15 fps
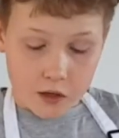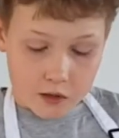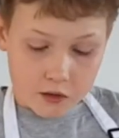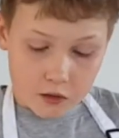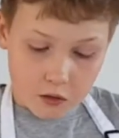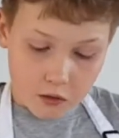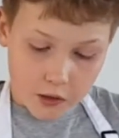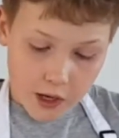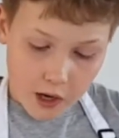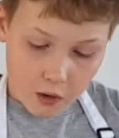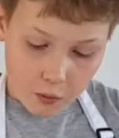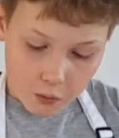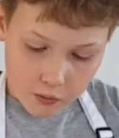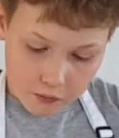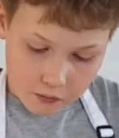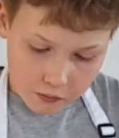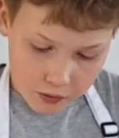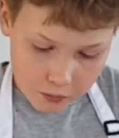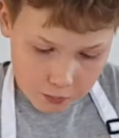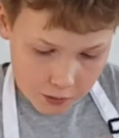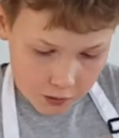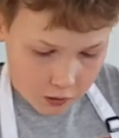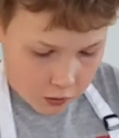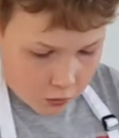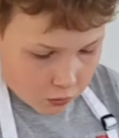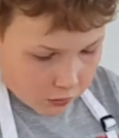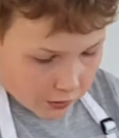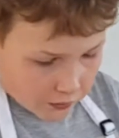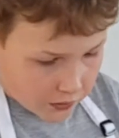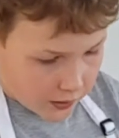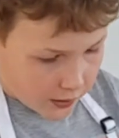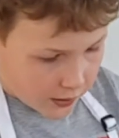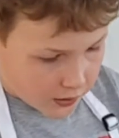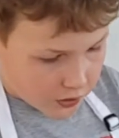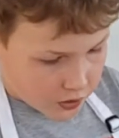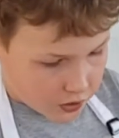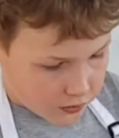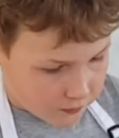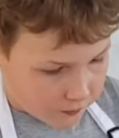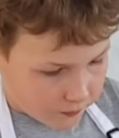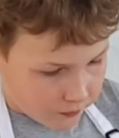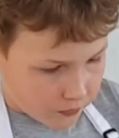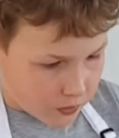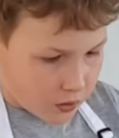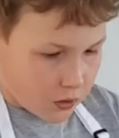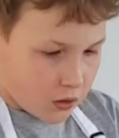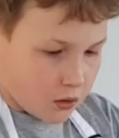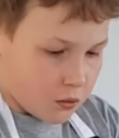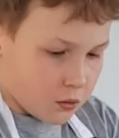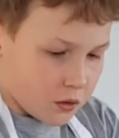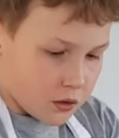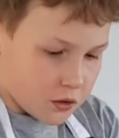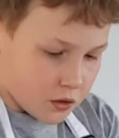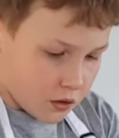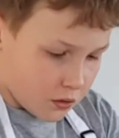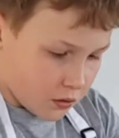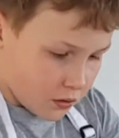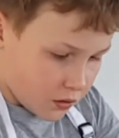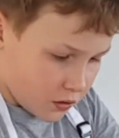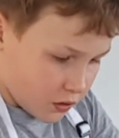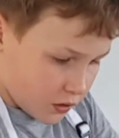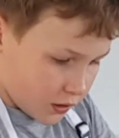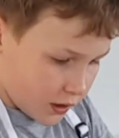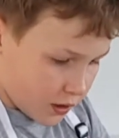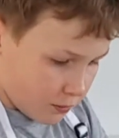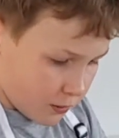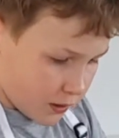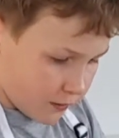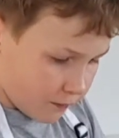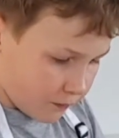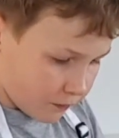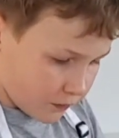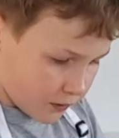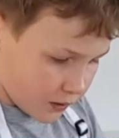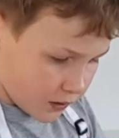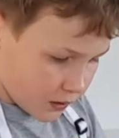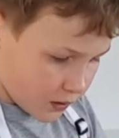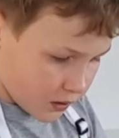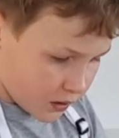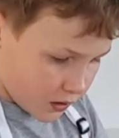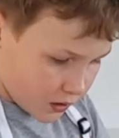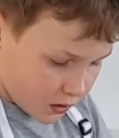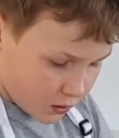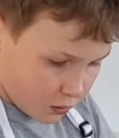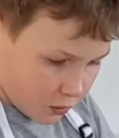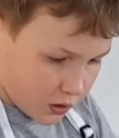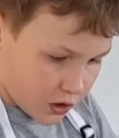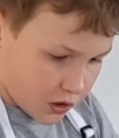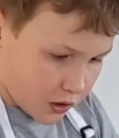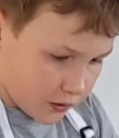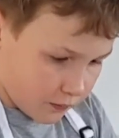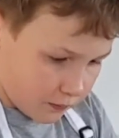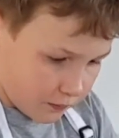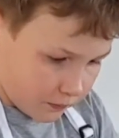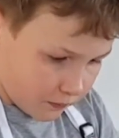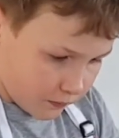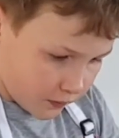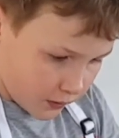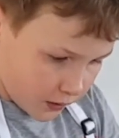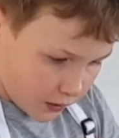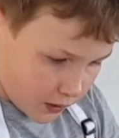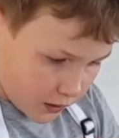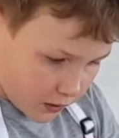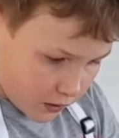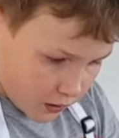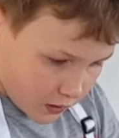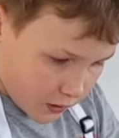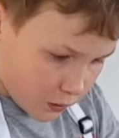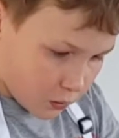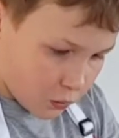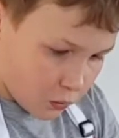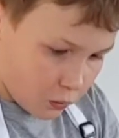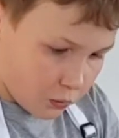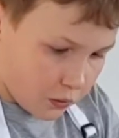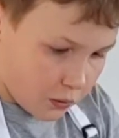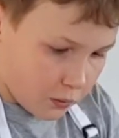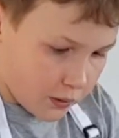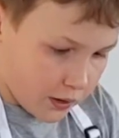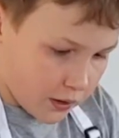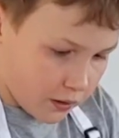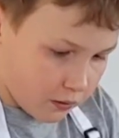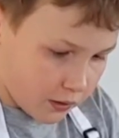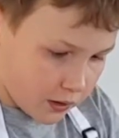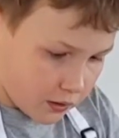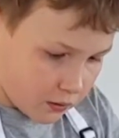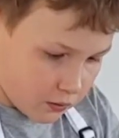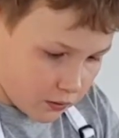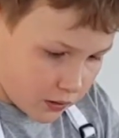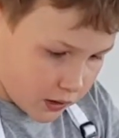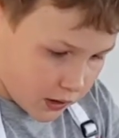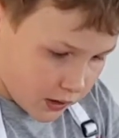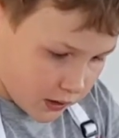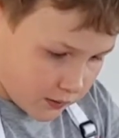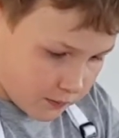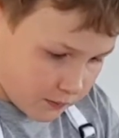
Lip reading: Yes, so now we've sprinkled it all around the edge, what I'm going to do, just get a bit and squish it all the way around.